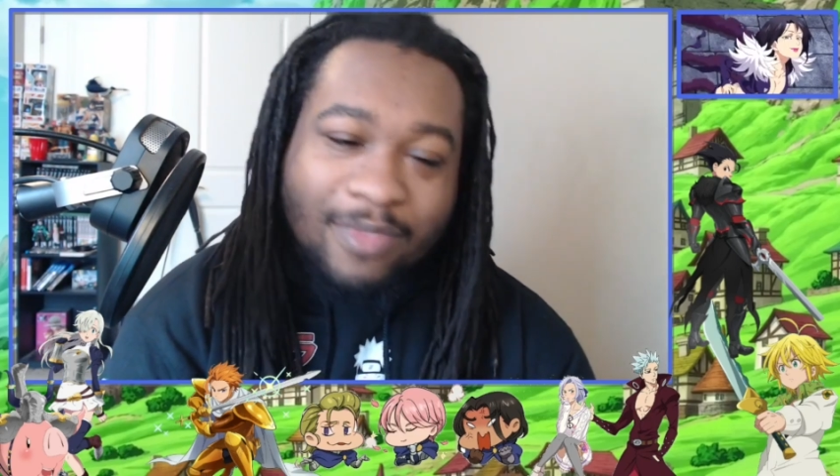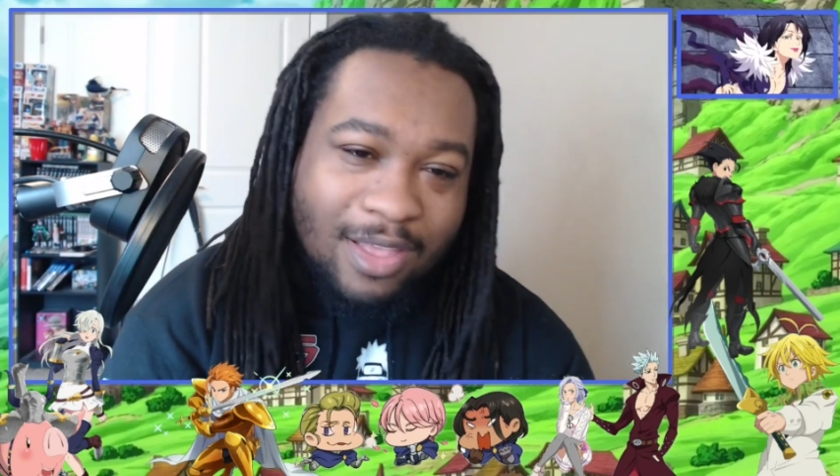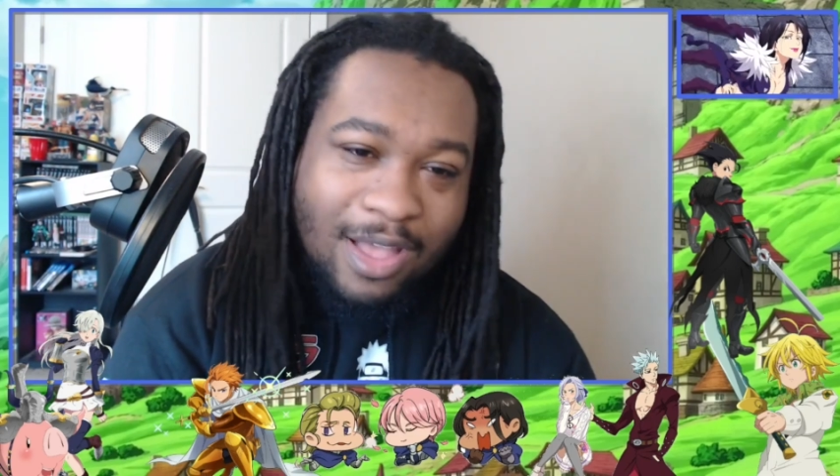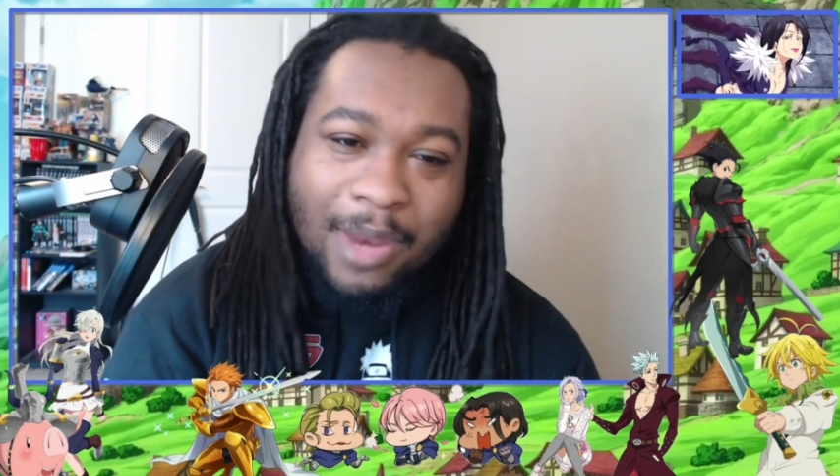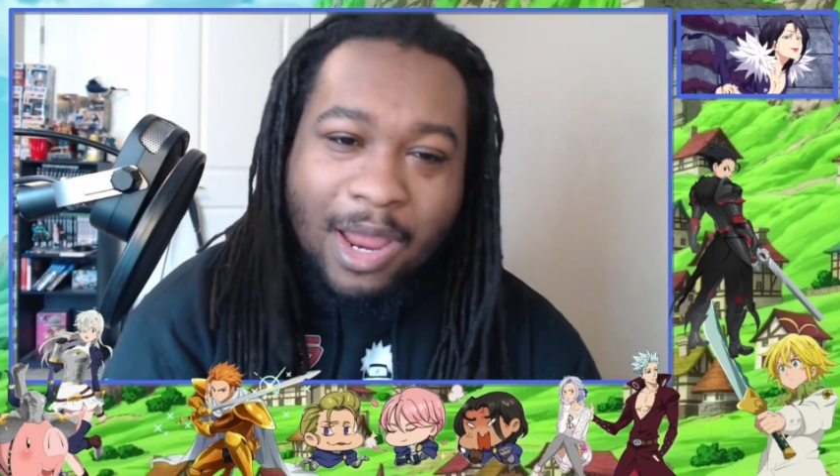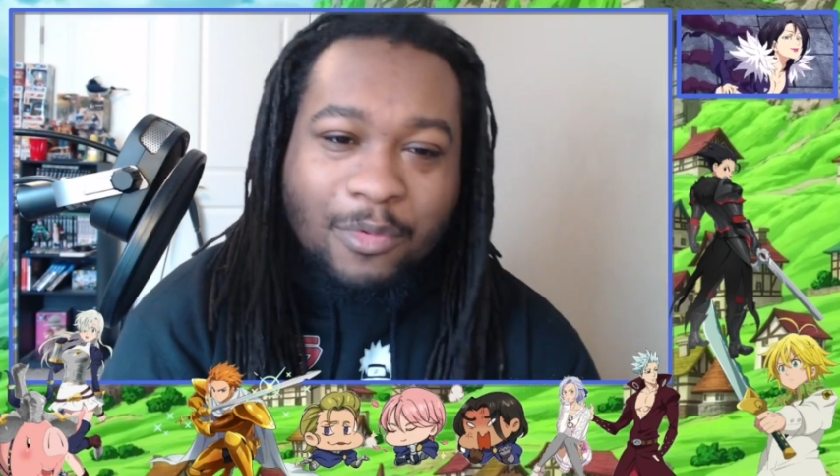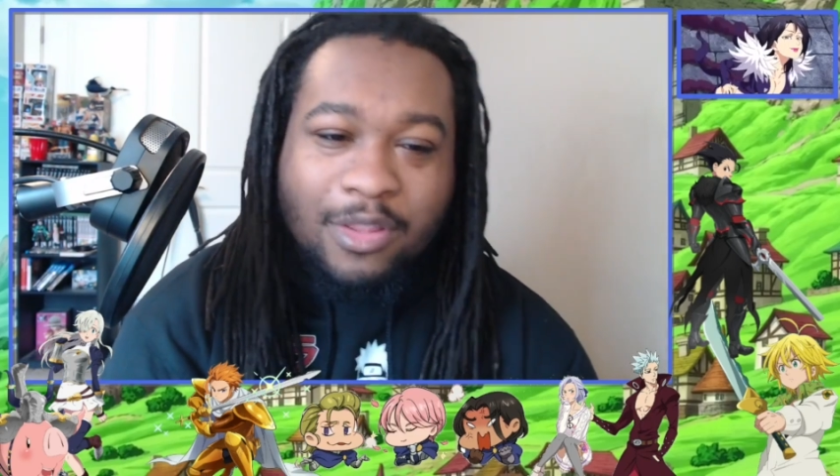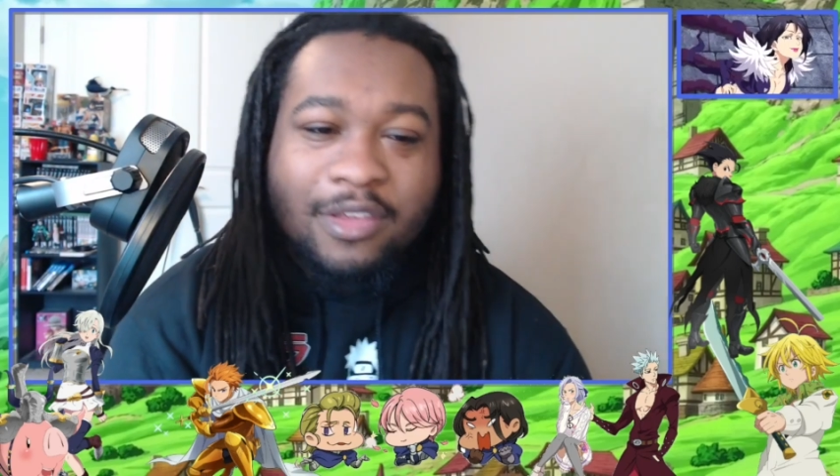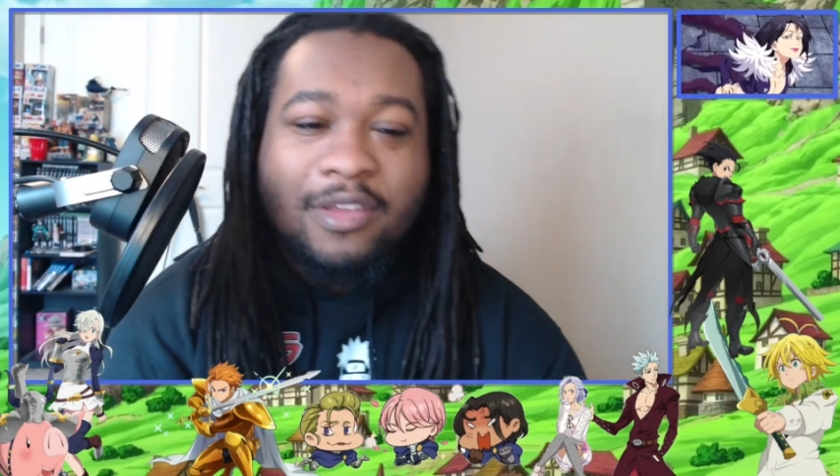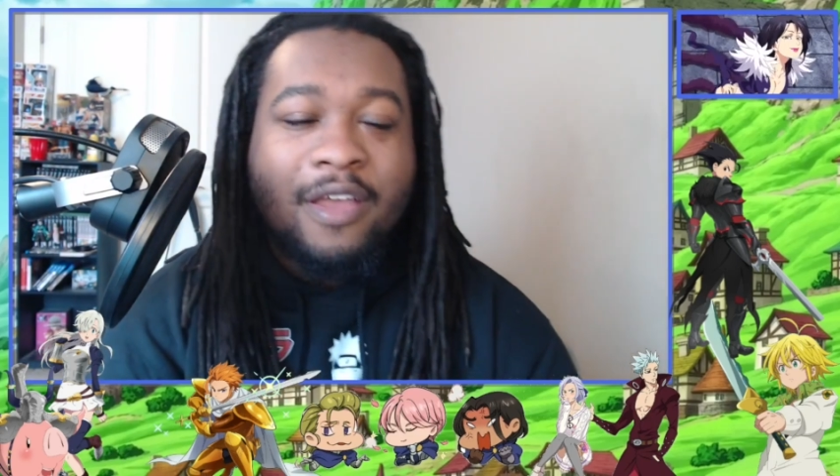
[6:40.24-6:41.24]
i'm not
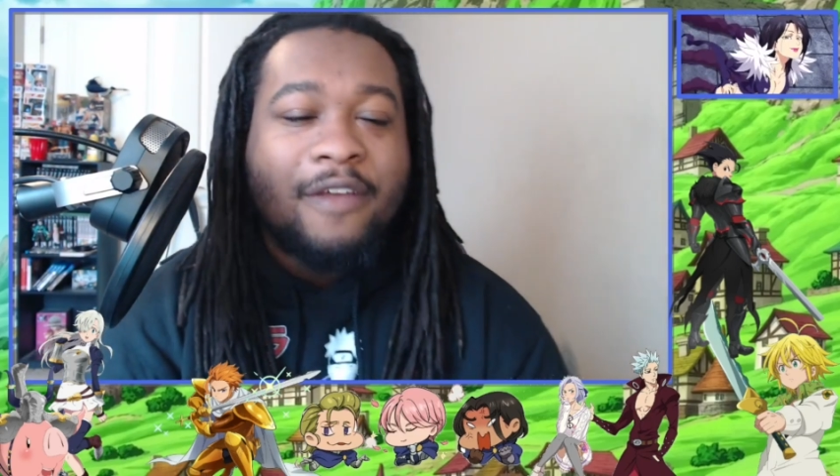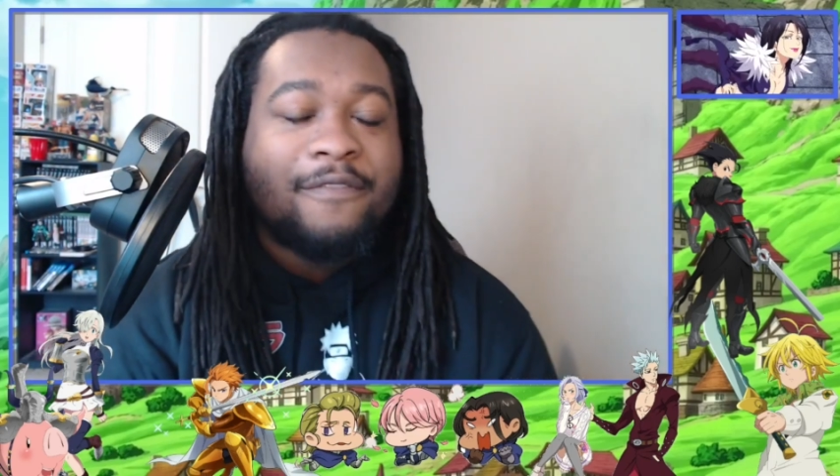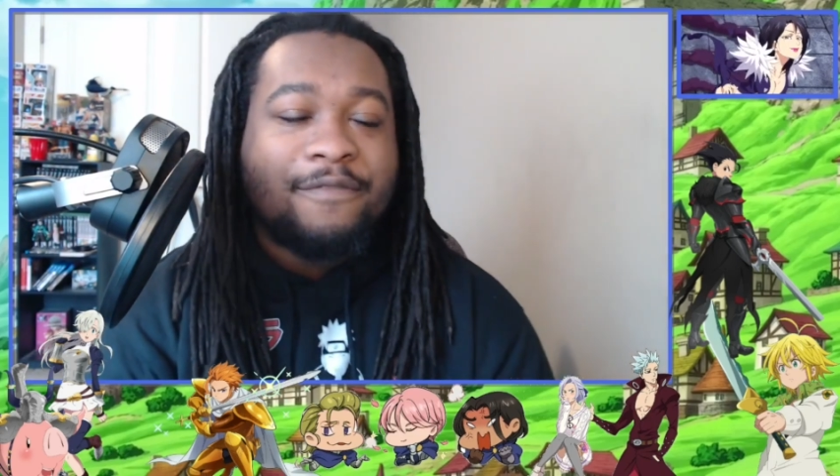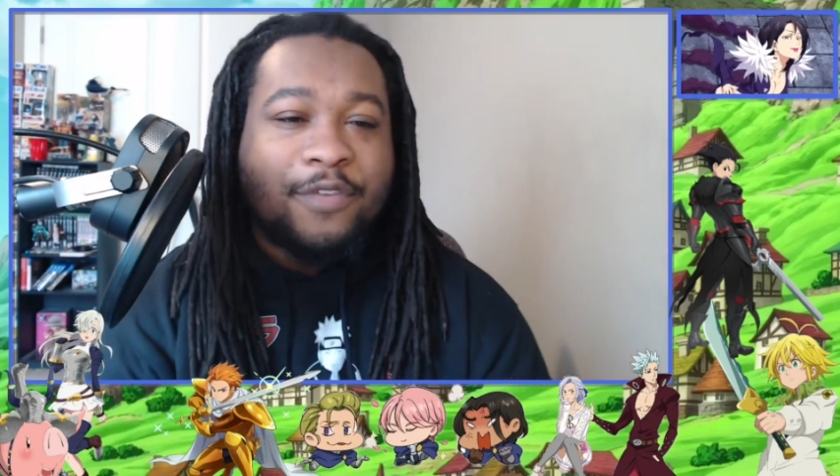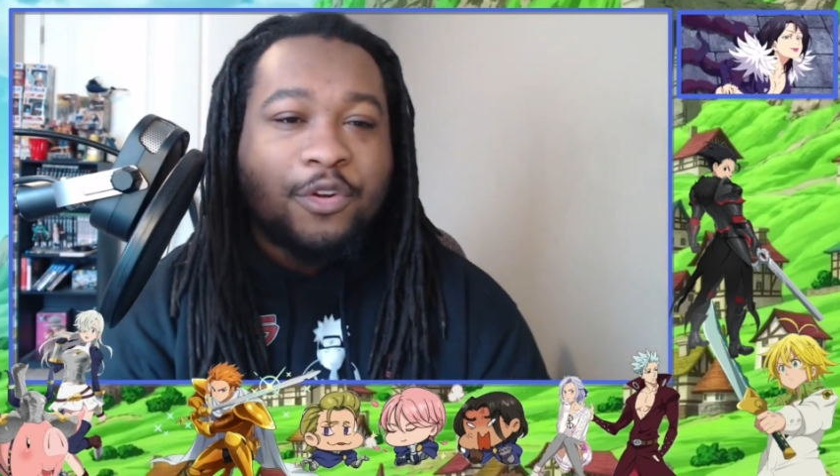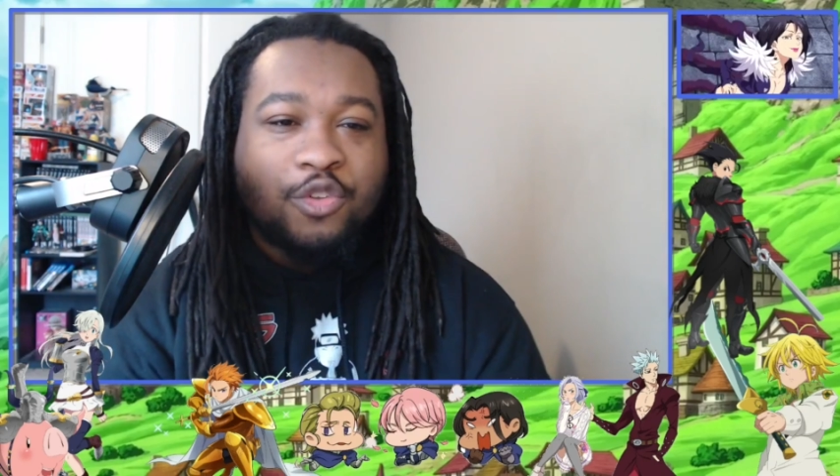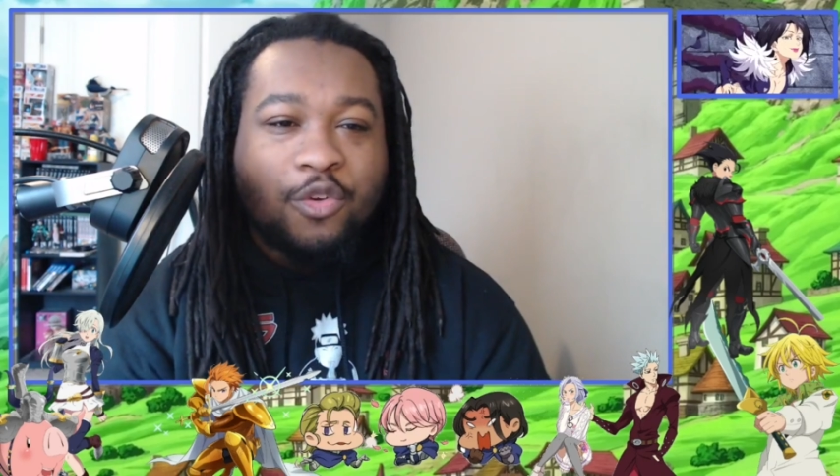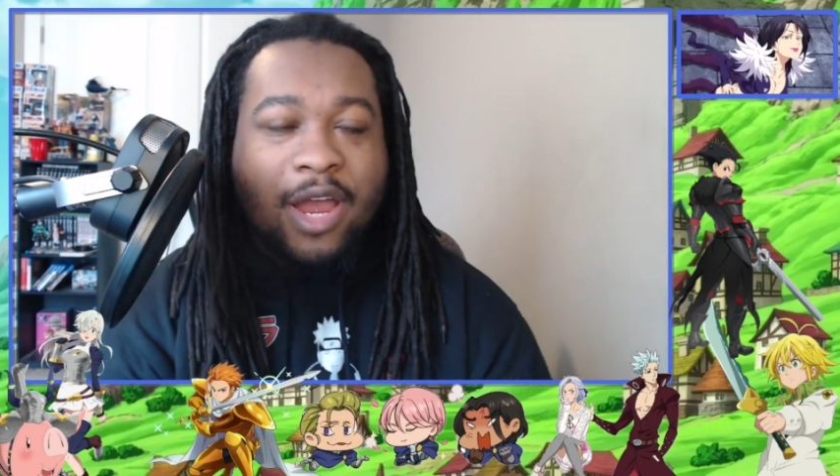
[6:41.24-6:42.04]
really for sure.